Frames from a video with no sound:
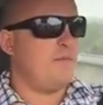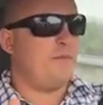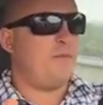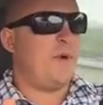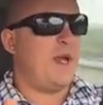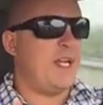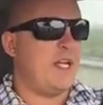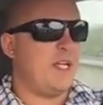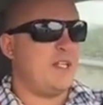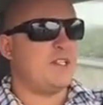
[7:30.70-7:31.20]

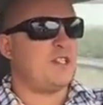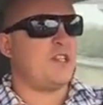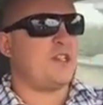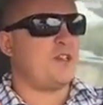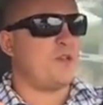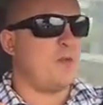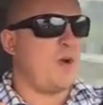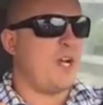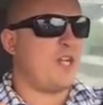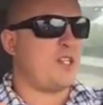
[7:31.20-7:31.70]
been in
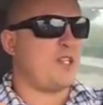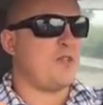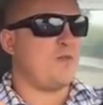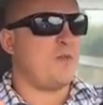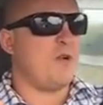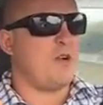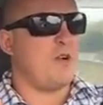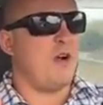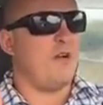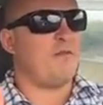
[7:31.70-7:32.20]
situations
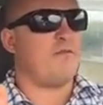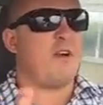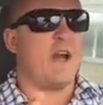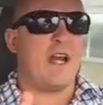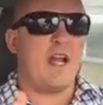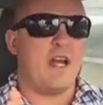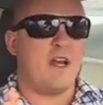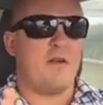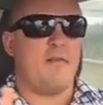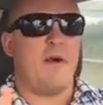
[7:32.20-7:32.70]
where I've run
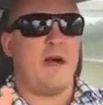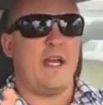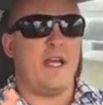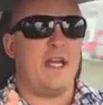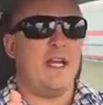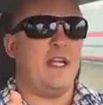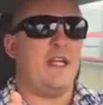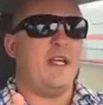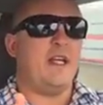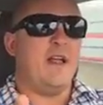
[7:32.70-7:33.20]
out of
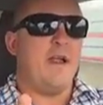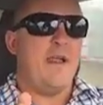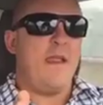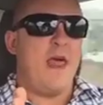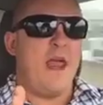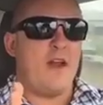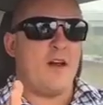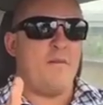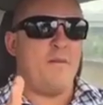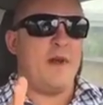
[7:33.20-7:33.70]
money
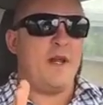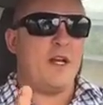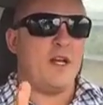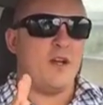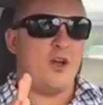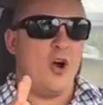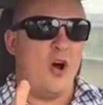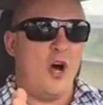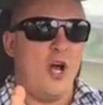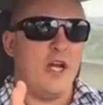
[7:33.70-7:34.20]
and I've been in
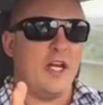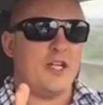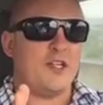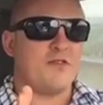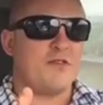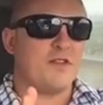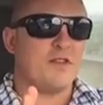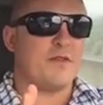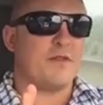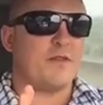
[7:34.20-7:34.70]
highly
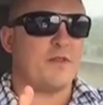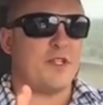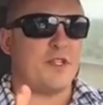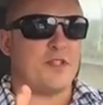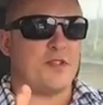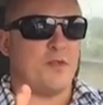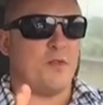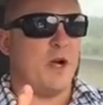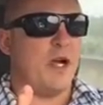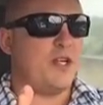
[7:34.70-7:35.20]
stressful
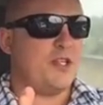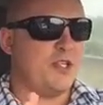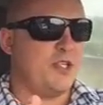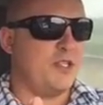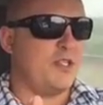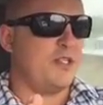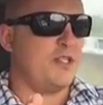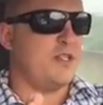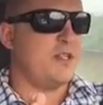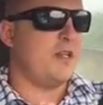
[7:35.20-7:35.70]

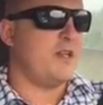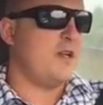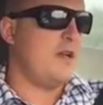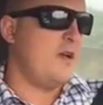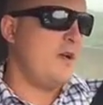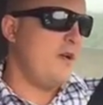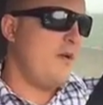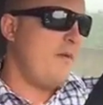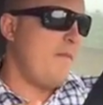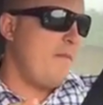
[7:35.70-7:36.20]
situations,
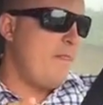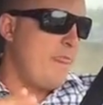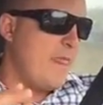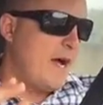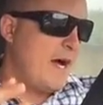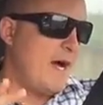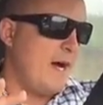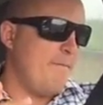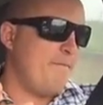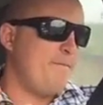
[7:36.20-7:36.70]

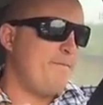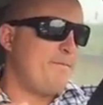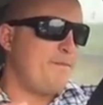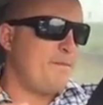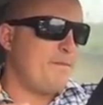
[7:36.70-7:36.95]
um,